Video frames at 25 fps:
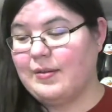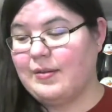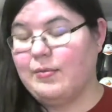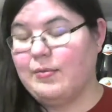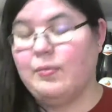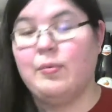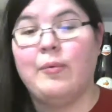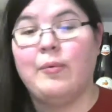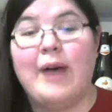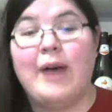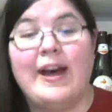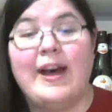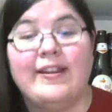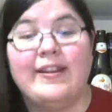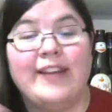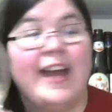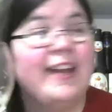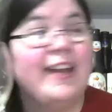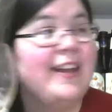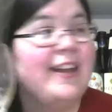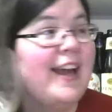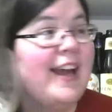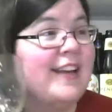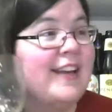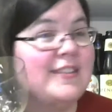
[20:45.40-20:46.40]
Wow,
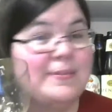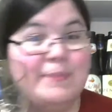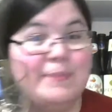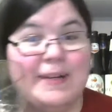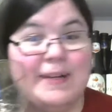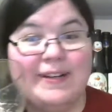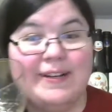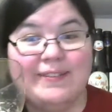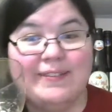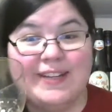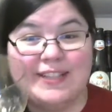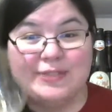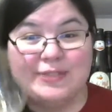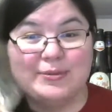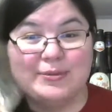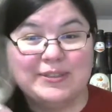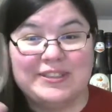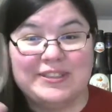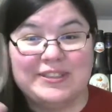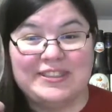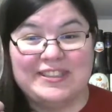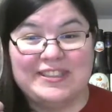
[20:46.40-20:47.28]
that last bit of this was